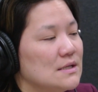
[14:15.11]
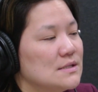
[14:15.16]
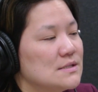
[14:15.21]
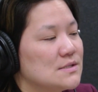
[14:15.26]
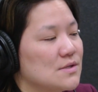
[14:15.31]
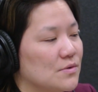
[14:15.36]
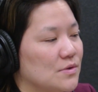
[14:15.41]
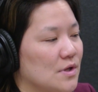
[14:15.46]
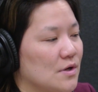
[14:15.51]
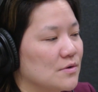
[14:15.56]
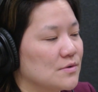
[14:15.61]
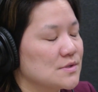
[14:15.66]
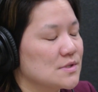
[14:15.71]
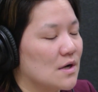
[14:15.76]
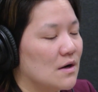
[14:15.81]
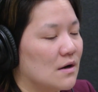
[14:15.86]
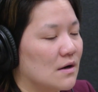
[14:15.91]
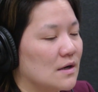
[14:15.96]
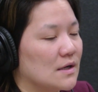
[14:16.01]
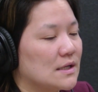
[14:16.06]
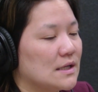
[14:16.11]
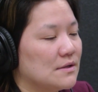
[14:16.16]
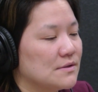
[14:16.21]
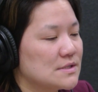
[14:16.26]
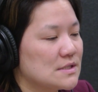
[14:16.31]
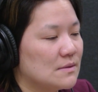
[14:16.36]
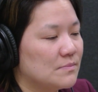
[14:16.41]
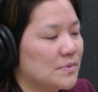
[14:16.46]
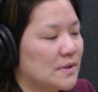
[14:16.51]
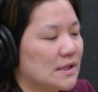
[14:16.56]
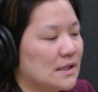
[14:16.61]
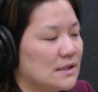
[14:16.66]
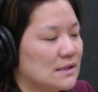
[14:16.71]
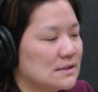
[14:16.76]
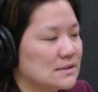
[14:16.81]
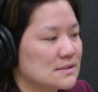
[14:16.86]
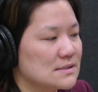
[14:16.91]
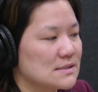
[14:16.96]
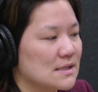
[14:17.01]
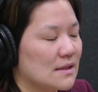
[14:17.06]
So those are guilty
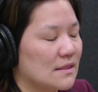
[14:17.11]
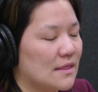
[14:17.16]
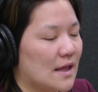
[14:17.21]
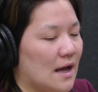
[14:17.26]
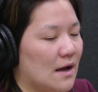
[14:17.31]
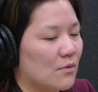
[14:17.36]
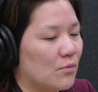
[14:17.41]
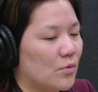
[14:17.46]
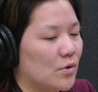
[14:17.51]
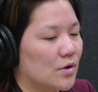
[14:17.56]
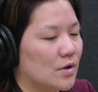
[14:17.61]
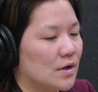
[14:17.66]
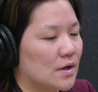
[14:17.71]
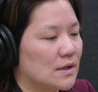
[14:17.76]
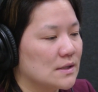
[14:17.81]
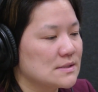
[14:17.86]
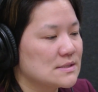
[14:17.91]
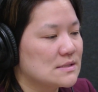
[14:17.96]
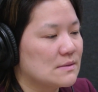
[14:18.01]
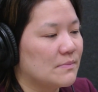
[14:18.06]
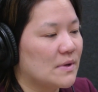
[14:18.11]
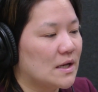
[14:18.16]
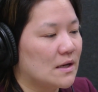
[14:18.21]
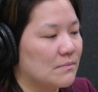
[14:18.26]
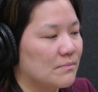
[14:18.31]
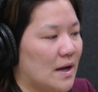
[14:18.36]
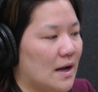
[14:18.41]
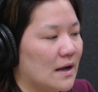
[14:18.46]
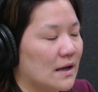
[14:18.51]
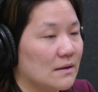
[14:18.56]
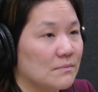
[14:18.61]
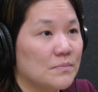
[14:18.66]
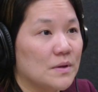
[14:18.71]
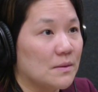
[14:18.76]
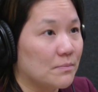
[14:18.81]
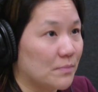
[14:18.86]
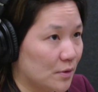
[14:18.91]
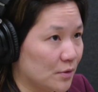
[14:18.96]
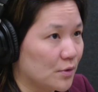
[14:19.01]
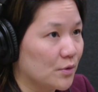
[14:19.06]
pleas that were submitted by
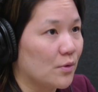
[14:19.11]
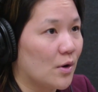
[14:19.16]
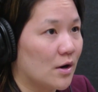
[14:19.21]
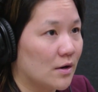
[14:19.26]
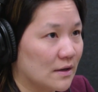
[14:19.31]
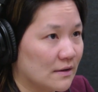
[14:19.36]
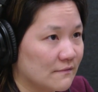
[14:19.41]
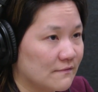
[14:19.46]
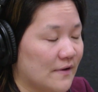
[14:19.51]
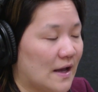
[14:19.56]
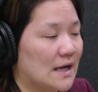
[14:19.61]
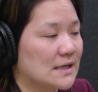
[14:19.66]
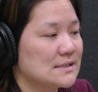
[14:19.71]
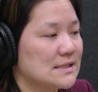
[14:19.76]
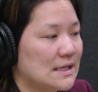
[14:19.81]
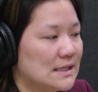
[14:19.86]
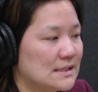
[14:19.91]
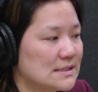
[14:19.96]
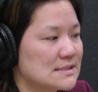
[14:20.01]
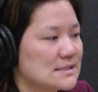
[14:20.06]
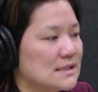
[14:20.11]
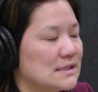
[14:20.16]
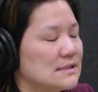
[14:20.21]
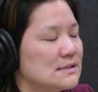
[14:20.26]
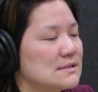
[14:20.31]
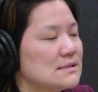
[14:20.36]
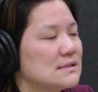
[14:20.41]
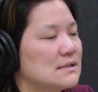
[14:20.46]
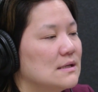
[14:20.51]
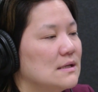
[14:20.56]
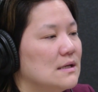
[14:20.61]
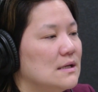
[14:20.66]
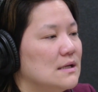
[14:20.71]
people who are in fact innocent.